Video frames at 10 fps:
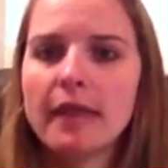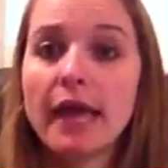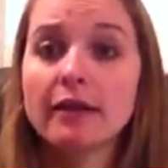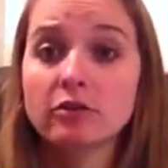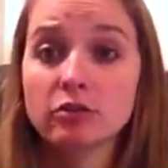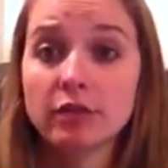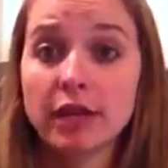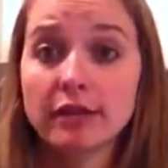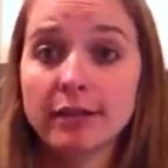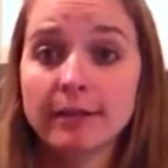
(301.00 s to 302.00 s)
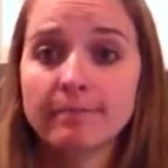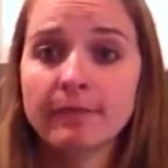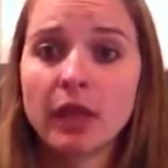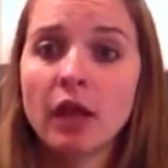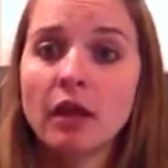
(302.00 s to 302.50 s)
Exercising.
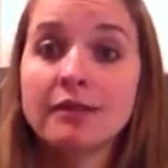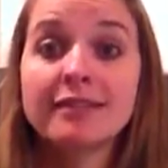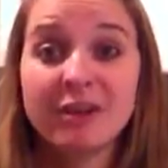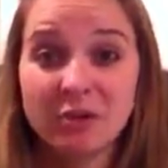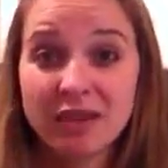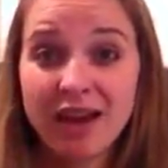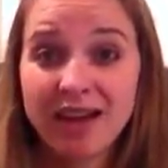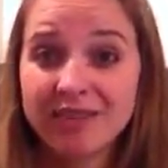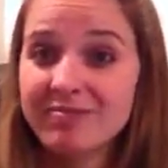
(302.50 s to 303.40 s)
Still none.